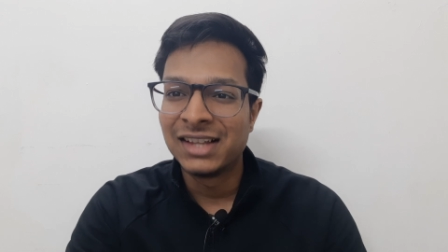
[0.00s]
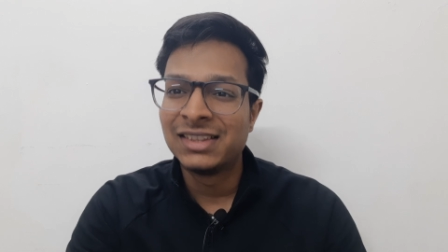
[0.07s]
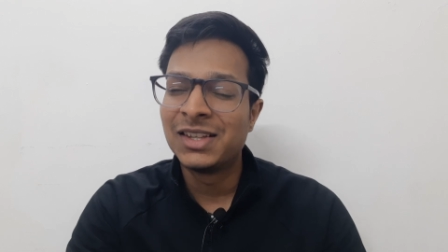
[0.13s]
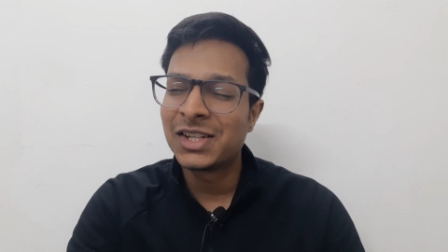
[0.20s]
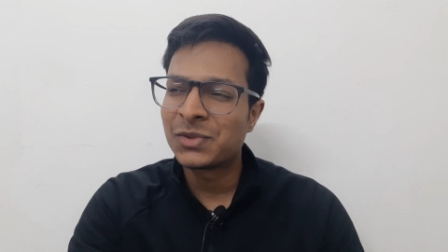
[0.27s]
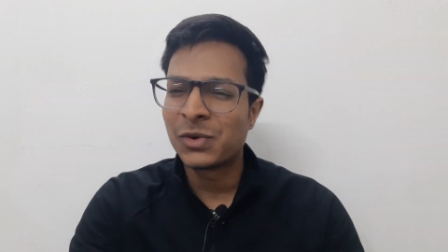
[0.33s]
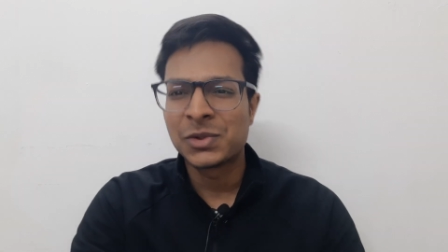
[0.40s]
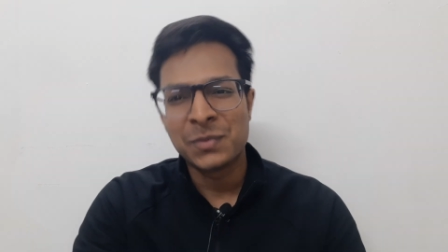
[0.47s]

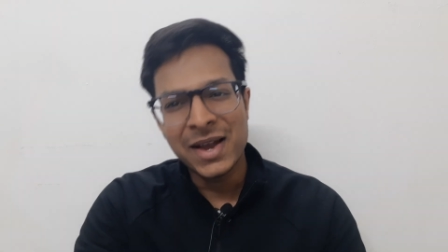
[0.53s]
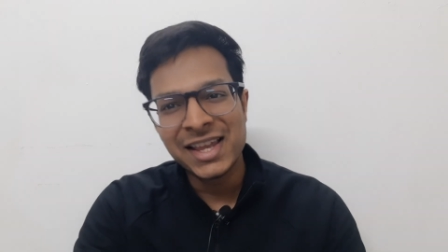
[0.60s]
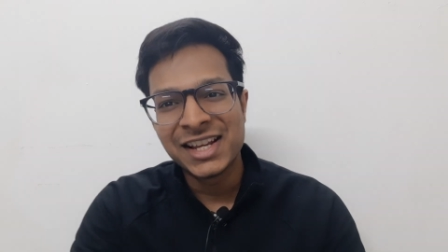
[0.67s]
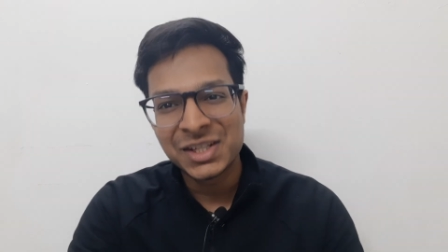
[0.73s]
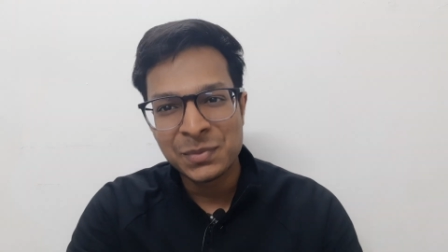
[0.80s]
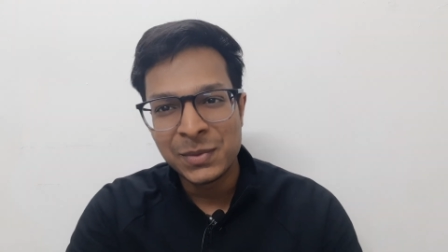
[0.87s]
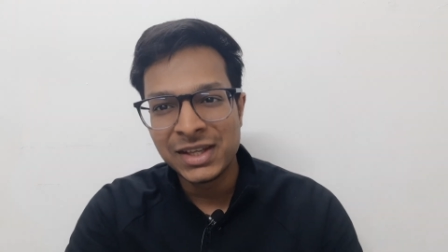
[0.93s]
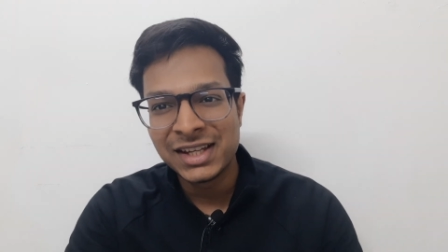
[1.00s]
This was my
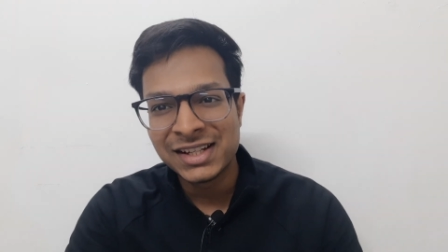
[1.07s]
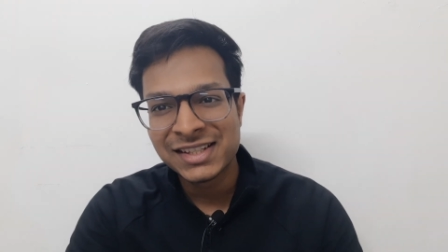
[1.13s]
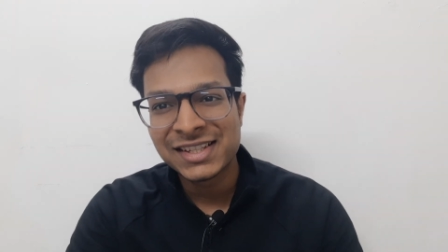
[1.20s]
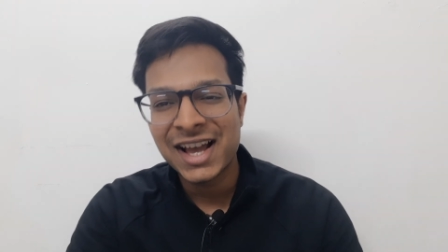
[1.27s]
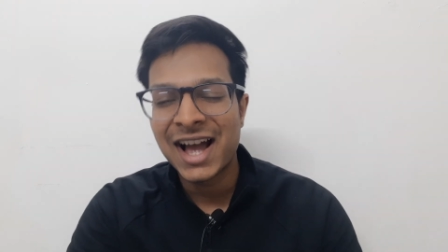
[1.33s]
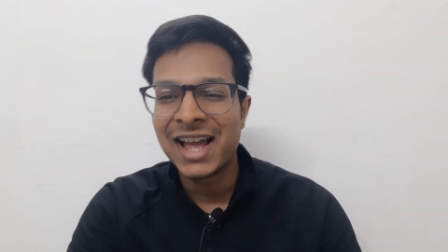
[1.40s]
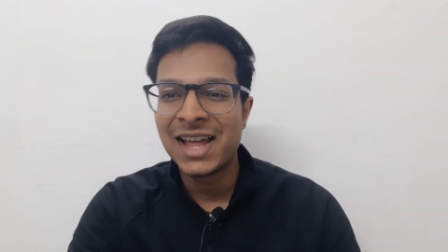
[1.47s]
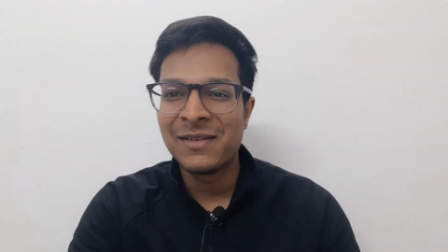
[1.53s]
experience.
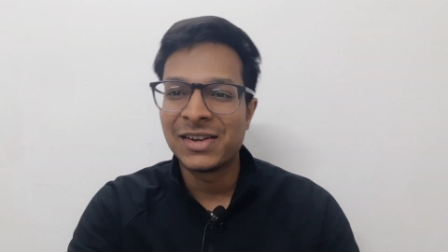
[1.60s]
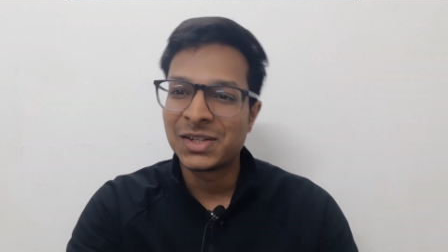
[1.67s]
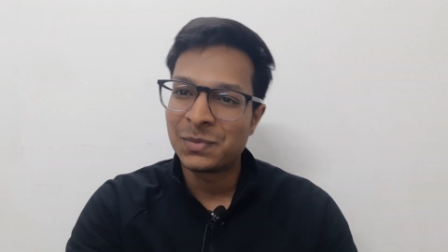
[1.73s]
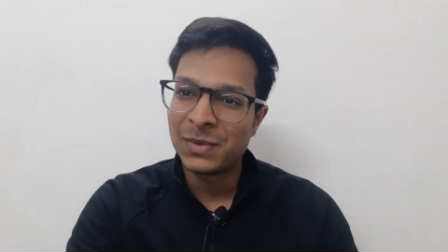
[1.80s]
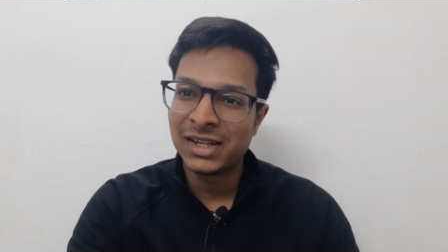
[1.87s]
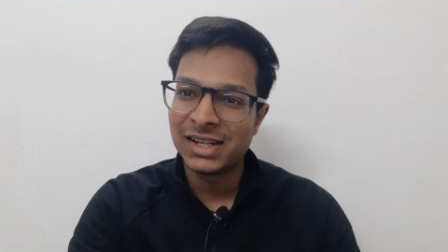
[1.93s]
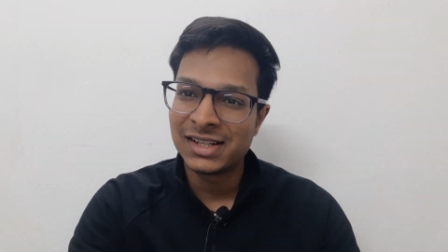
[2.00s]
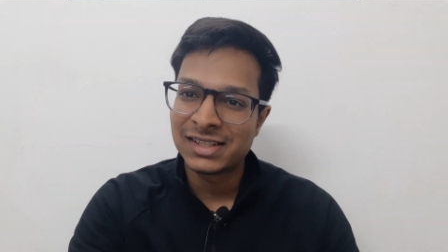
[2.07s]
I have
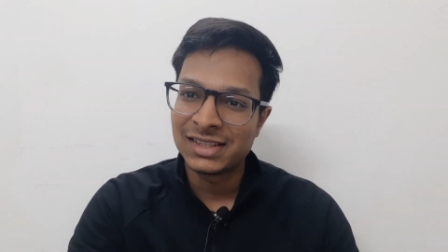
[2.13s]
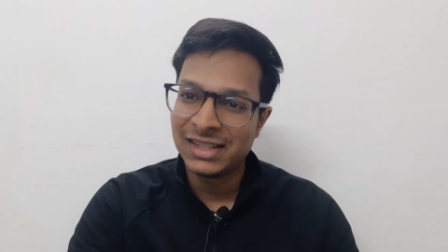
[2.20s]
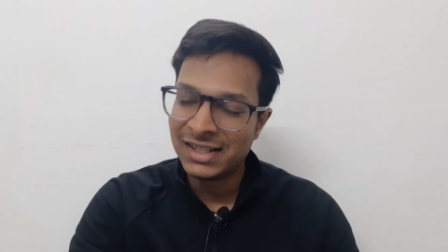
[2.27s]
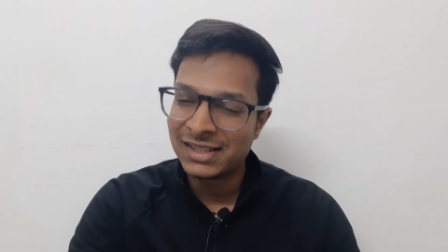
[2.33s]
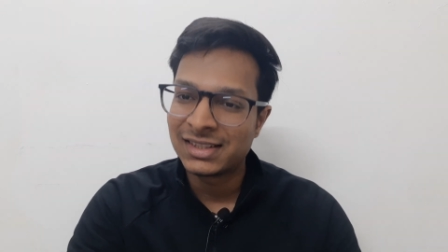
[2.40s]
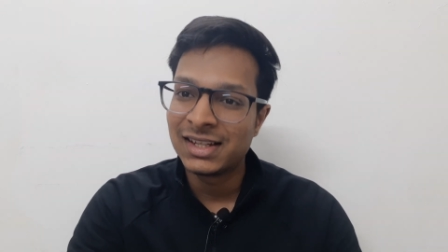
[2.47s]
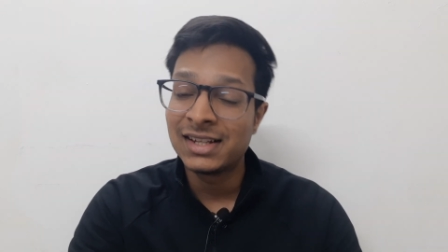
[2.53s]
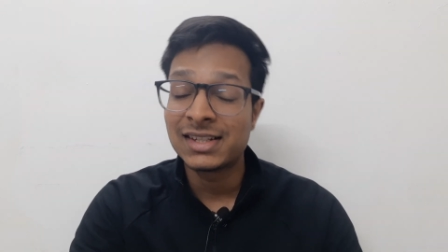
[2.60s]
experienced
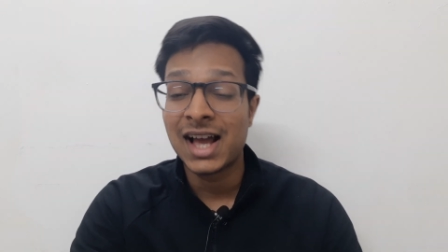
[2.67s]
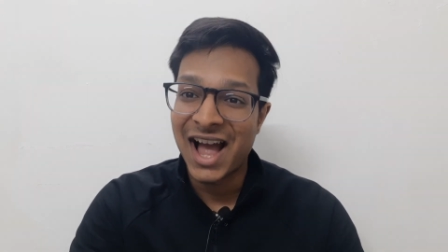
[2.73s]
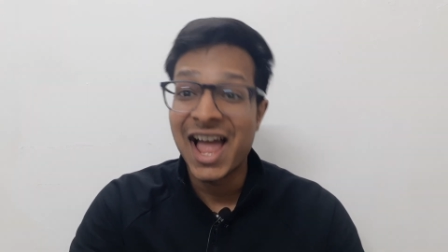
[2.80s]
these things.